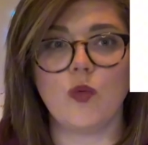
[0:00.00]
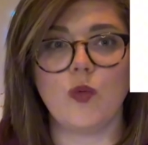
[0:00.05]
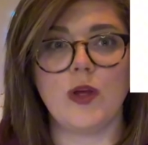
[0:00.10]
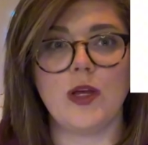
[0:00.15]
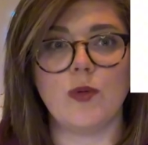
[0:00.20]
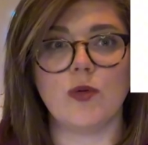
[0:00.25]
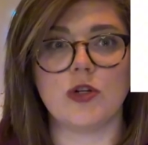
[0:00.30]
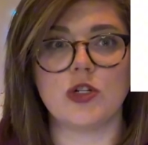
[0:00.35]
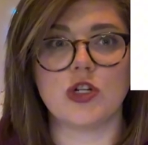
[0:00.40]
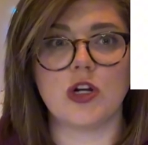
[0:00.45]
We
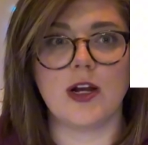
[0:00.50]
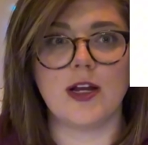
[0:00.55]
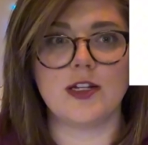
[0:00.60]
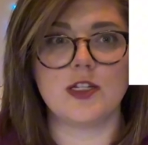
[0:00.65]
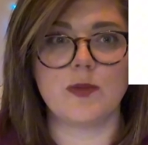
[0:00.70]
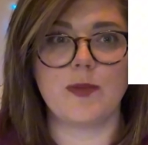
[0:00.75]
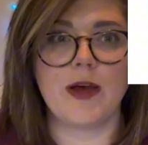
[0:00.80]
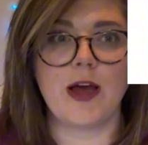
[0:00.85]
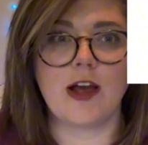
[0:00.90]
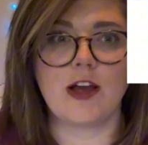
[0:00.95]
were trying
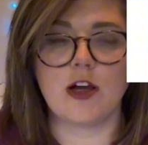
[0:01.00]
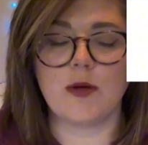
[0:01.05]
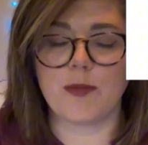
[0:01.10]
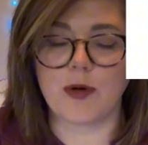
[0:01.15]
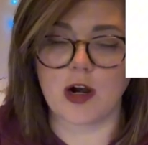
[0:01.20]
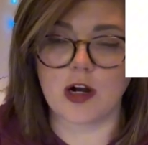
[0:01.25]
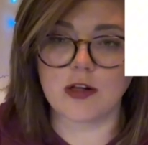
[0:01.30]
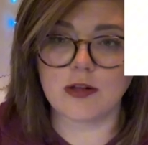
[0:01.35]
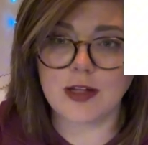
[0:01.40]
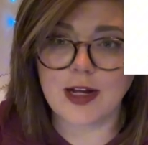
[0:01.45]
to pack up
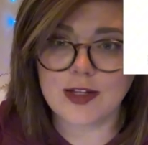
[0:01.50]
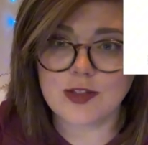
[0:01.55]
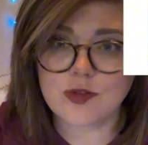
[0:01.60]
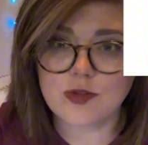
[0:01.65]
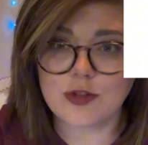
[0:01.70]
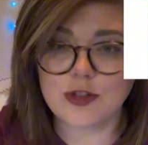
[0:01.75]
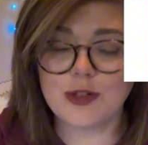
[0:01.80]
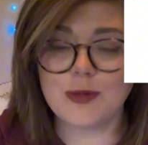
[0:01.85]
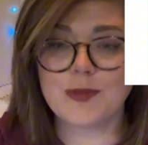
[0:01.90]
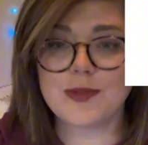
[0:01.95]
our
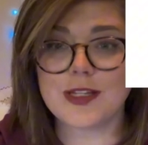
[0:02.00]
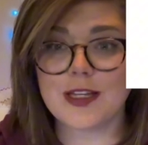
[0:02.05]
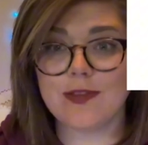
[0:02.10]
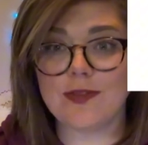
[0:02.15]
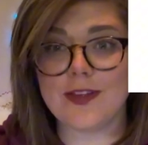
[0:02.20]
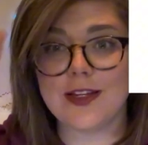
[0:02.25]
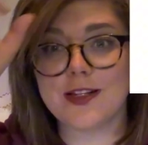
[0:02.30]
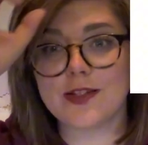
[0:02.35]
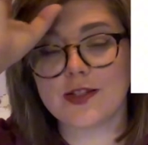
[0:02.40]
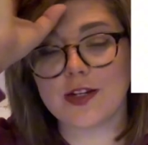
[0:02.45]
classrooms and
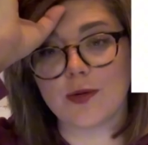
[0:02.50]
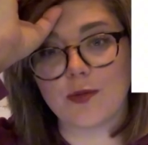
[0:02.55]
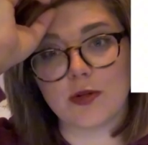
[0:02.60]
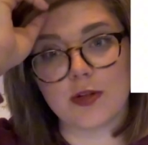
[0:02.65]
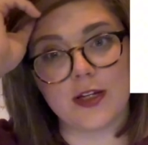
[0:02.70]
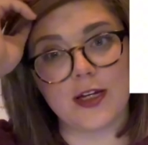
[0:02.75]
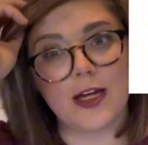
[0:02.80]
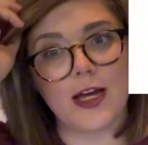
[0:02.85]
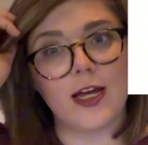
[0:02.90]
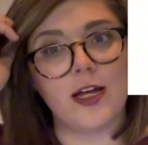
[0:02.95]
things get
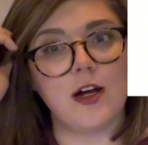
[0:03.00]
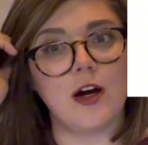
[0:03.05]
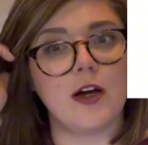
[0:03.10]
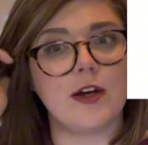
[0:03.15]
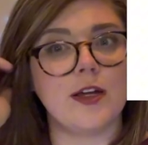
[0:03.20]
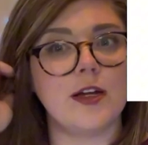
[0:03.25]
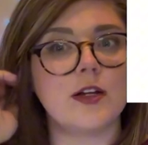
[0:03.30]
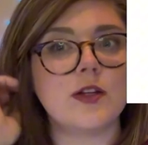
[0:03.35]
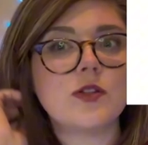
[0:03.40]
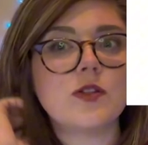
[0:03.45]
really
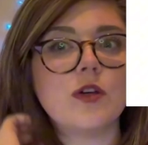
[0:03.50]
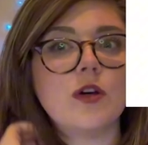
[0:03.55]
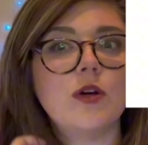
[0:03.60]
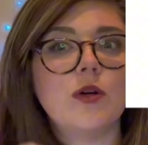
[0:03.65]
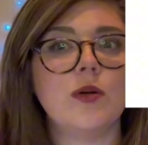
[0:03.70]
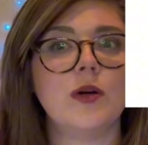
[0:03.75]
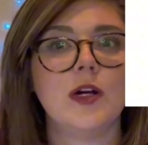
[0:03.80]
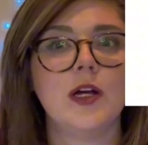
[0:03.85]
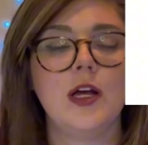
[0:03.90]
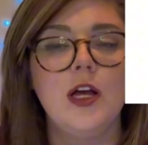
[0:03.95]
chaotic.
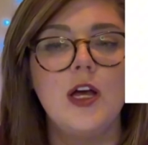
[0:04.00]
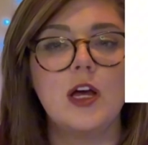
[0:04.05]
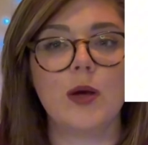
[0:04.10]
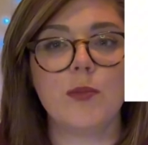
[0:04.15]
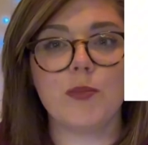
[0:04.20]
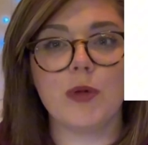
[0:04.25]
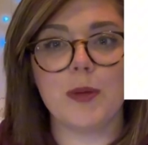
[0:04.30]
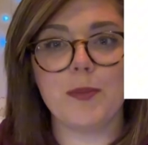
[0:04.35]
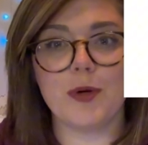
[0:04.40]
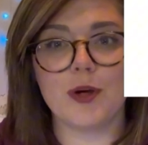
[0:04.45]
So
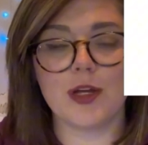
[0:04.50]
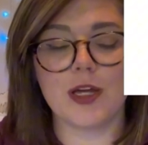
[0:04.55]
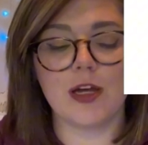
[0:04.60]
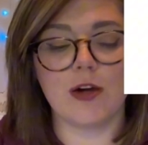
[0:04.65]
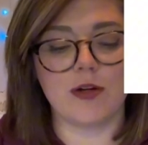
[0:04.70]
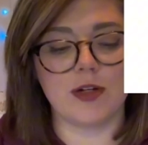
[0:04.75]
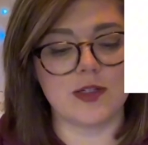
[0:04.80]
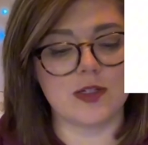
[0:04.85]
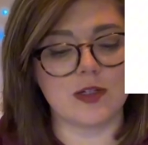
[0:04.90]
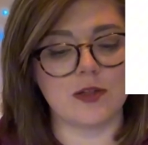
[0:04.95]
my book
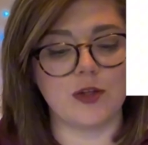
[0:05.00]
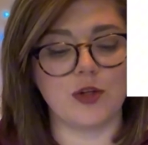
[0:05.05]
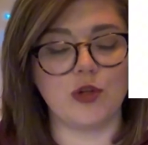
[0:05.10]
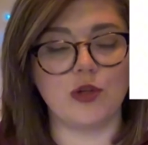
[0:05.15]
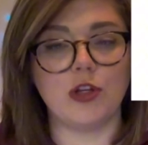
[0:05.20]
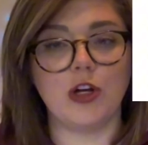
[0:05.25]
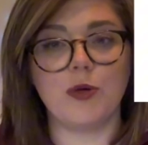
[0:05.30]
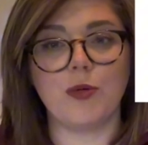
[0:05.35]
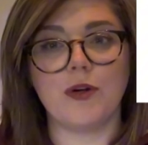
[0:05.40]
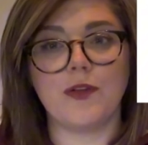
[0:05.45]
count is a little
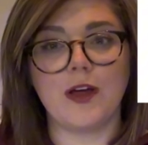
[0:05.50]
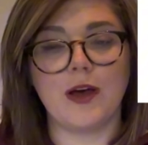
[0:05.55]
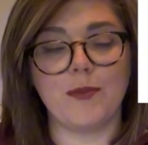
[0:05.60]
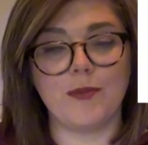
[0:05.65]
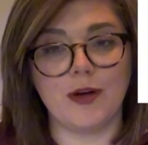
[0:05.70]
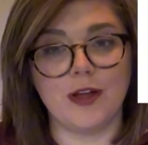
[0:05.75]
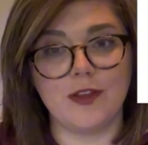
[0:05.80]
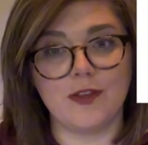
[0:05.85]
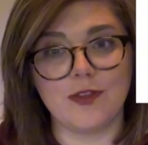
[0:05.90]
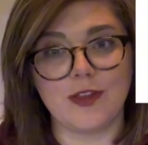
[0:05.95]
lower that
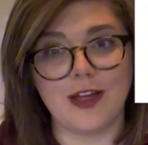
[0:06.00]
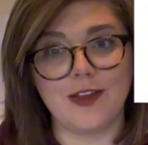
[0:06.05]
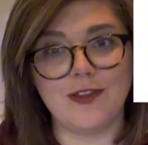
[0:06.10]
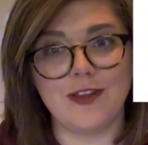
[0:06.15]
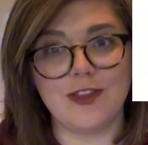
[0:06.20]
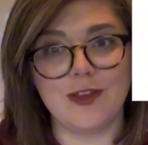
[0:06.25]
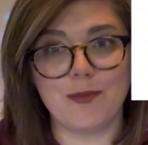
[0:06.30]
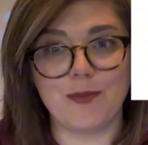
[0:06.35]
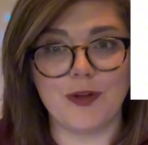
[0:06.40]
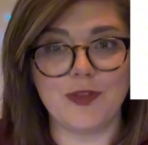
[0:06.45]
month. And
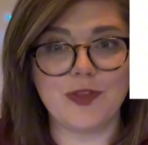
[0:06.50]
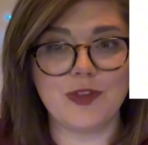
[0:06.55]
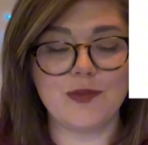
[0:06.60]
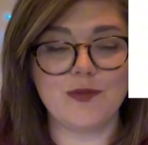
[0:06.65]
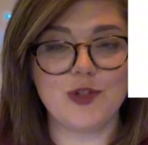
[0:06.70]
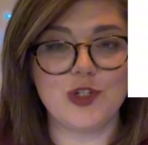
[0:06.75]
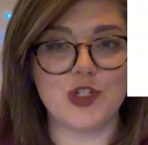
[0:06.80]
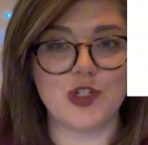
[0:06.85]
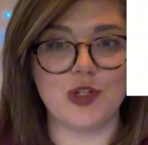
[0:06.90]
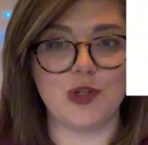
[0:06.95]
then the month of
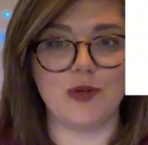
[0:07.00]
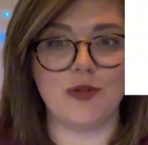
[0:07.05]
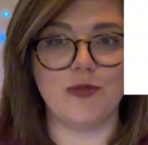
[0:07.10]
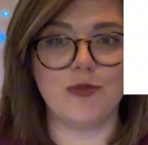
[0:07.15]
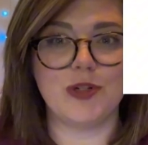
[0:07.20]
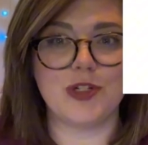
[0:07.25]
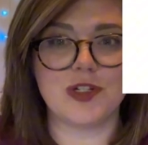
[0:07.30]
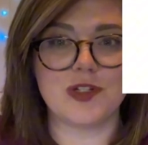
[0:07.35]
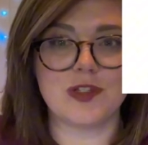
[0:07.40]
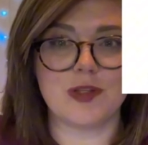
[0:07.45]
June,
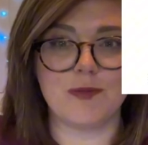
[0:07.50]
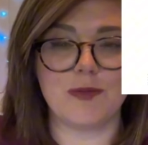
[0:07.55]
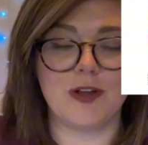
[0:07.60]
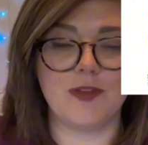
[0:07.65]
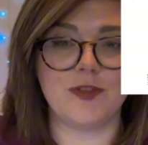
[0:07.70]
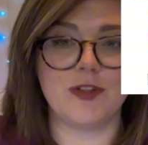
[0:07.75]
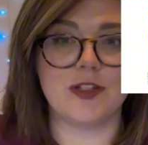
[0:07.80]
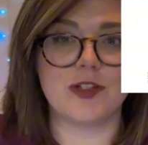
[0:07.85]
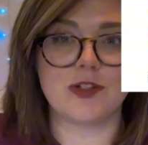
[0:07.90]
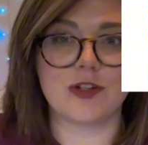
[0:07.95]
which is the month
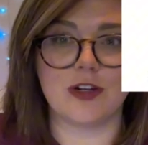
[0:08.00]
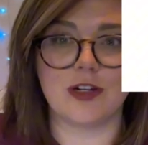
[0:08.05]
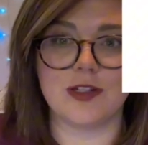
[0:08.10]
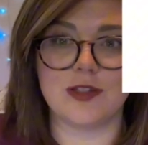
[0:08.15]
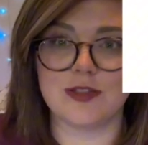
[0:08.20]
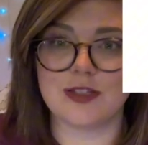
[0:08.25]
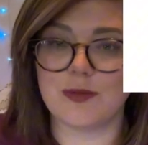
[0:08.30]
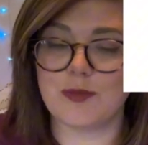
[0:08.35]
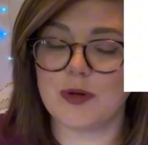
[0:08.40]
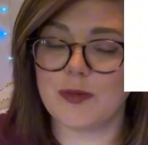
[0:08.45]
that started
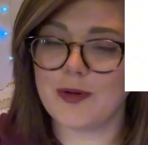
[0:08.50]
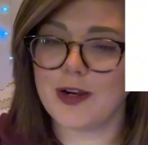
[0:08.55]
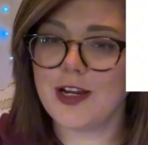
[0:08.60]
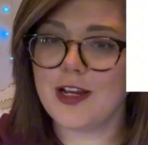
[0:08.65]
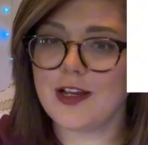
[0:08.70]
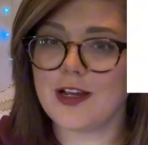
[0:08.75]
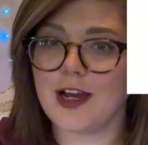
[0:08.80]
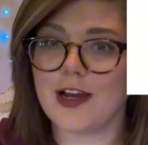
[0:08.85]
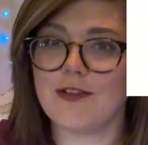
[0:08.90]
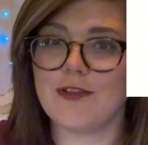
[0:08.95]
summer
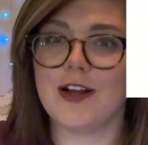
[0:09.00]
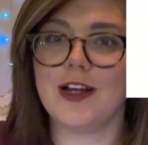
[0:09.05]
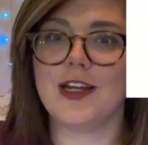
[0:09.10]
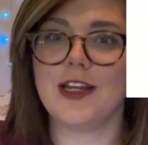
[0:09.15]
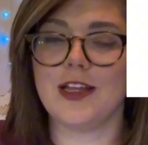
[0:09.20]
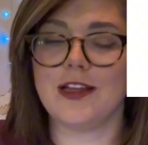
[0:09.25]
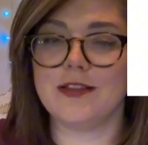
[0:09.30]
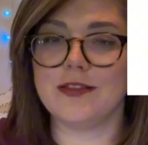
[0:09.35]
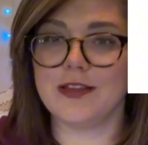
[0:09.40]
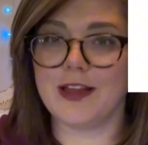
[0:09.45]
break, I read
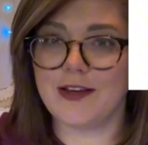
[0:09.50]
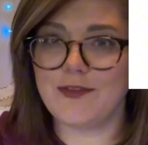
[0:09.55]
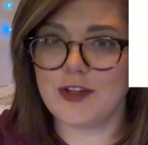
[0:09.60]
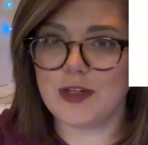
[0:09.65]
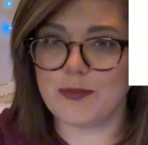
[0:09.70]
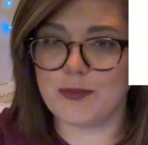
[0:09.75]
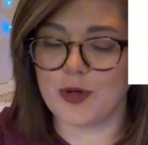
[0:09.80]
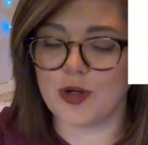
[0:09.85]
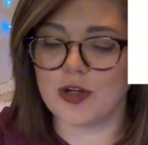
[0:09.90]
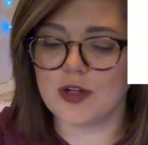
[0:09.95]

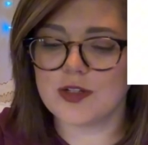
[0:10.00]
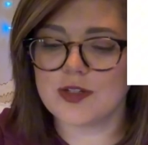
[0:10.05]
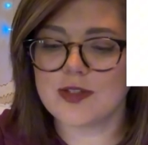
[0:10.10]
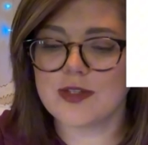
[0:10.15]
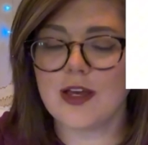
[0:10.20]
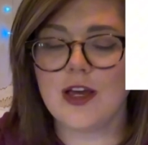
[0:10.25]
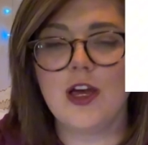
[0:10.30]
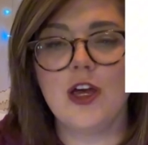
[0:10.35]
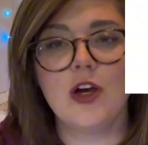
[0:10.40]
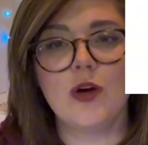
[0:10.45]
11 books,
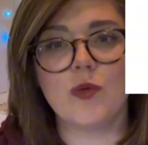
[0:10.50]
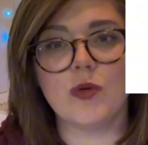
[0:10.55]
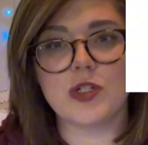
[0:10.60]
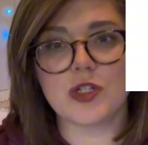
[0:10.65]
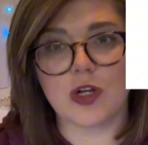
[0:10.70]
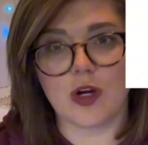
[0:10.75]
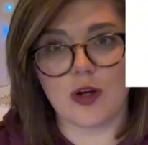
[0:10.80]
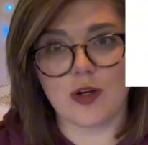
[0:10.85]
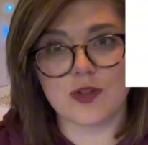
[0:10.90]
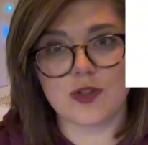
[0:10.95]
which
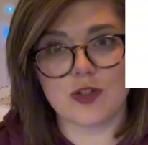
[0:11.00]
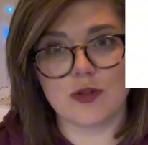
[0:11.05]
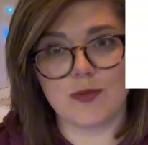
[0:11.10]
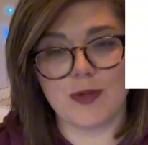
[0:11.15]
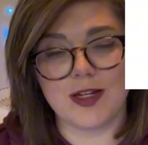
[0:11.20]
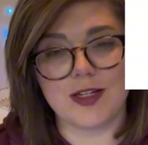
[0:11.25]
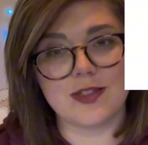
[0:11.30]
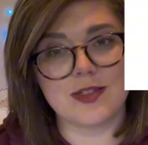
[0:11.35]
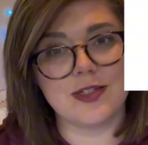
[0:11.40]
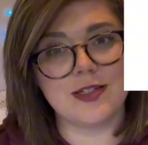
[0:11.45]
also
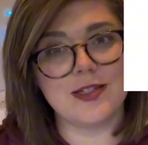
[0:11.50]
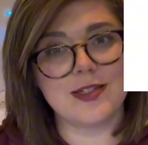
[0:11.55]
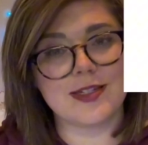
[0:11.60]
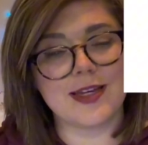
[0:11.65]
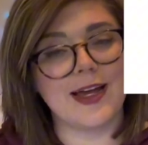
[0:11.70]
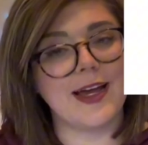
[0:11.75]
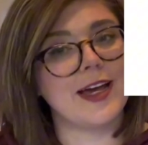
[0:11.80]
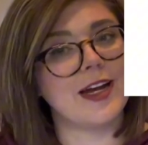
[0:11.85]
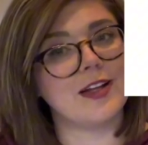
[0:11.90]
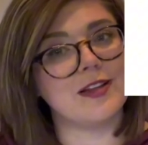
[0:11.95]
makes sense. I
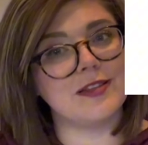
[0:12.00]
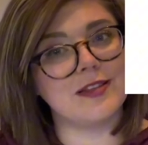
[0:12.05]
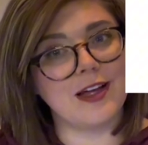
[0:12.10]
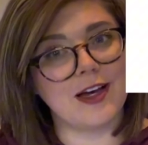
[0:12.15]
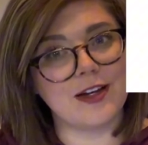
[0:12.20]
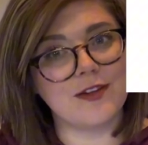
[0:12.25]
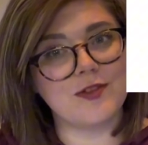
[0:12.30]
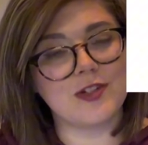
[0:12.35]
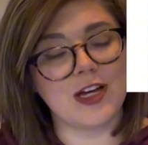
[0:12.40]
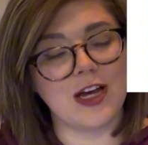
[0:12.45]
had a
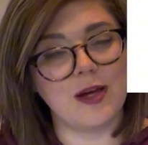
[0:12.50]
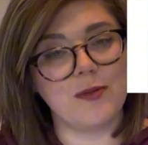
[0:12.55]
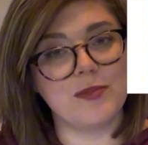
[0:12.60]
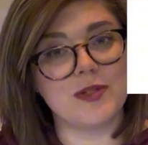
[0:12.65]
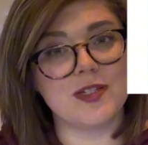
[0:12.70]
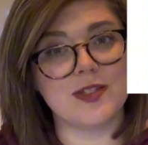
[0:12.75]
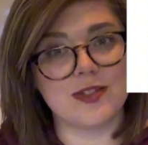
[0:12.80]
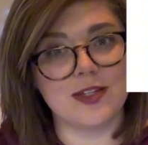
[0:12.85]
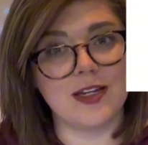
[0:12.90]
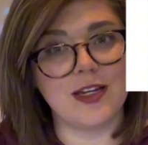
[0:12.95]
lot of time to
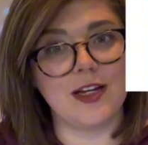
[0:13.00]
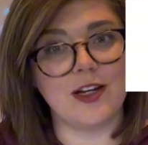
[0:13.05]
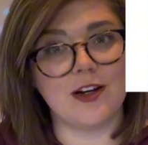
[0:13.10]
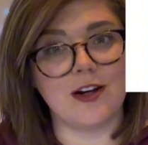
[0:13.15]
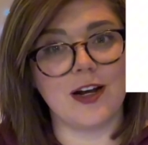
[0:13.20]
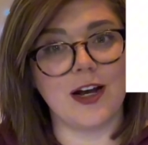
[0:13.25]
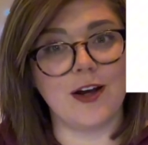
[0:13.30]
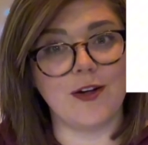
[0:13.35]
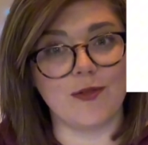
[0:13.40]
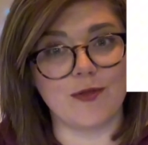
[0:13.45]
sit here
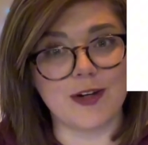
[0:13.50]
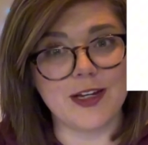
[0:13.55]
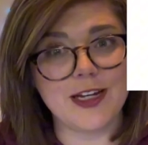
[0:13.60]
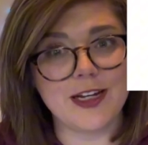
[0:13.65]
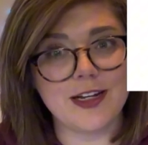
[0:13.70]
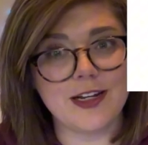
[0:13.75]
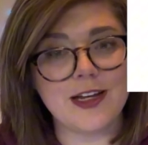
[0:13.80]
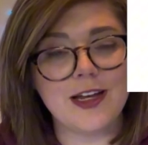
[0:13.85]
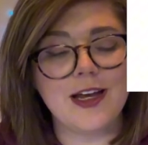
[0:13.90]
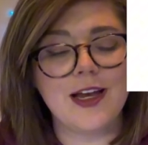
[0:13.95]
and
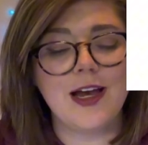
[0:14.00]
read.